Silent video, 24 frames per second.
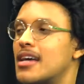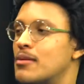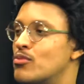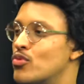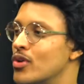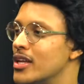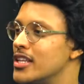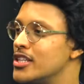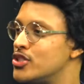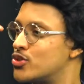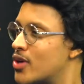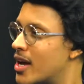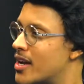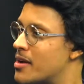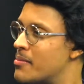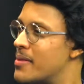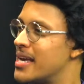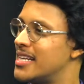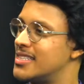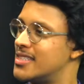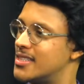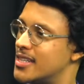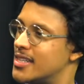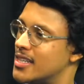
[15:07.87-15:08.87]
I'm really trying to
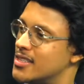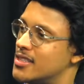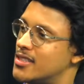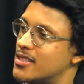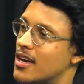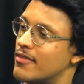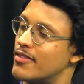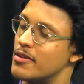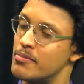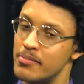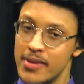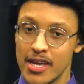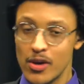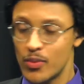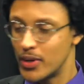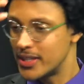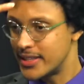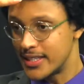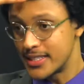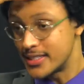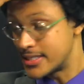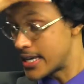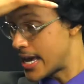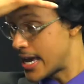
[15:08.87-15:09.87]
make sense of it. Me
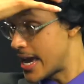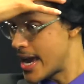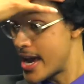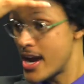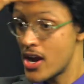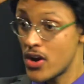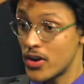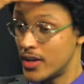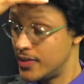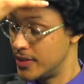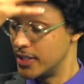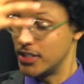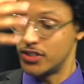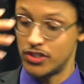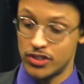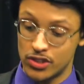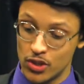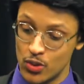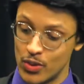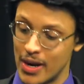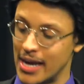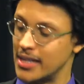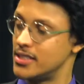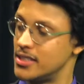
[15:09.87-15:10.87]
with this hair and this
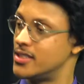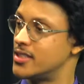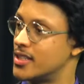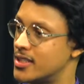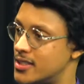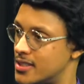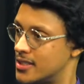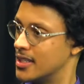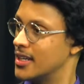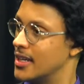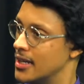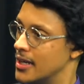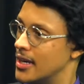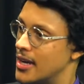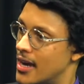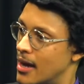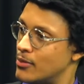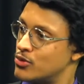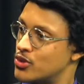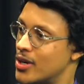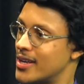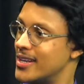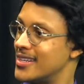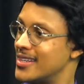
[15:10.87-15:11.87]
suit, I'm
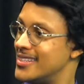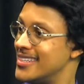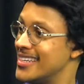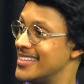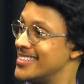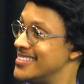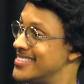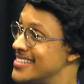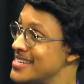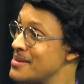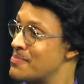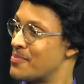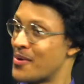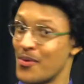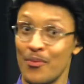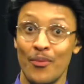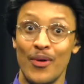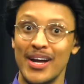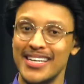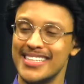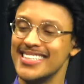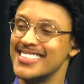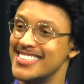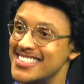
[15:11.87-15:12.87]
trying to dig deeper.
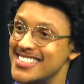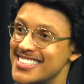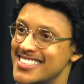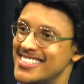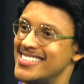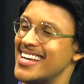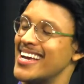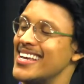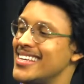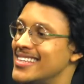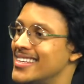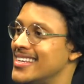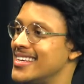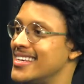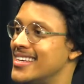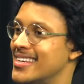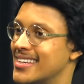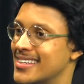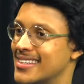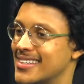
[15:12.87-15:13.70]
What does janky?